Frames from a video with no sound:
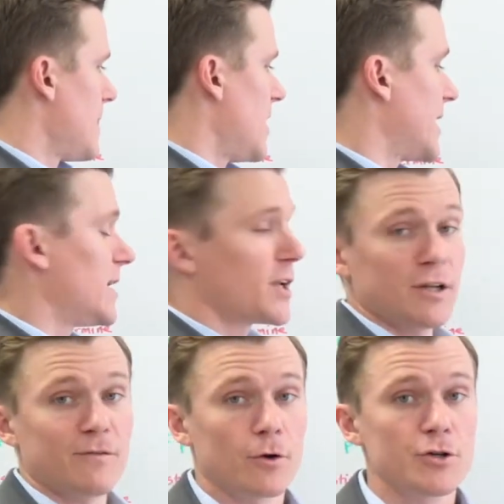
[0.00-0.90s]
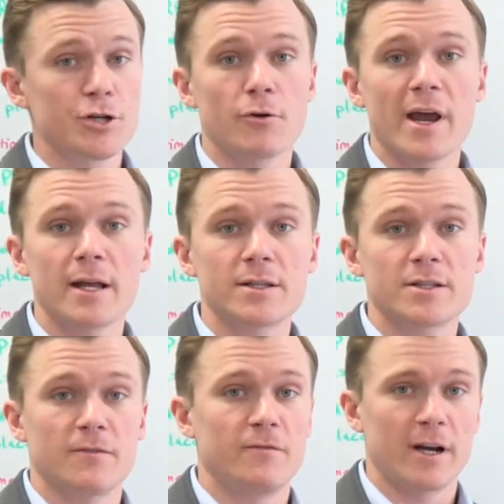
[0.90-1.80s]
Again, conversion
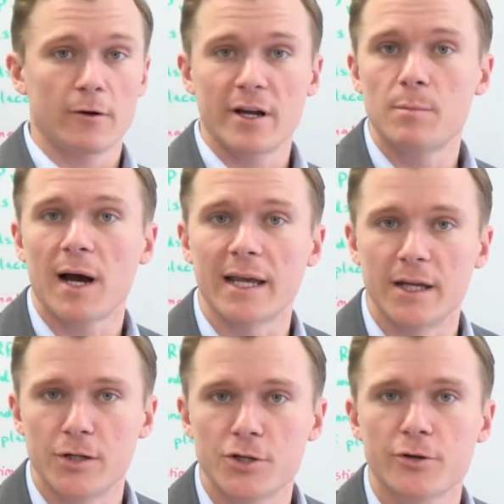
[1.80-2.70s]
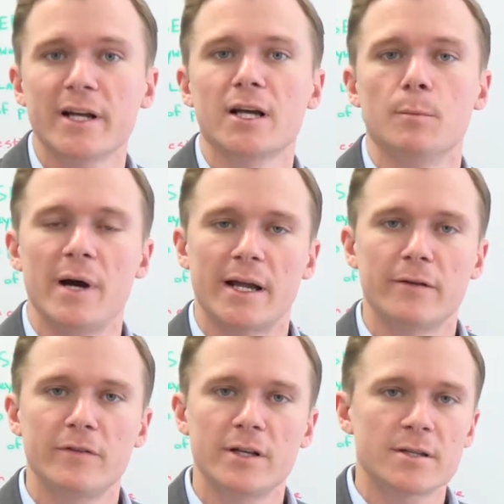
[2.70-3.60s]
rates vary by industry and
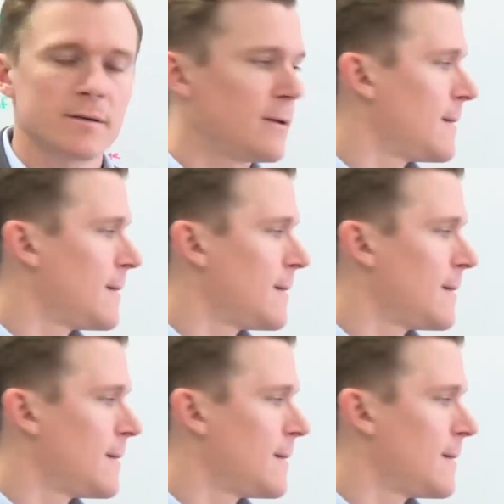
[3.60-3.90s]
competitiveness,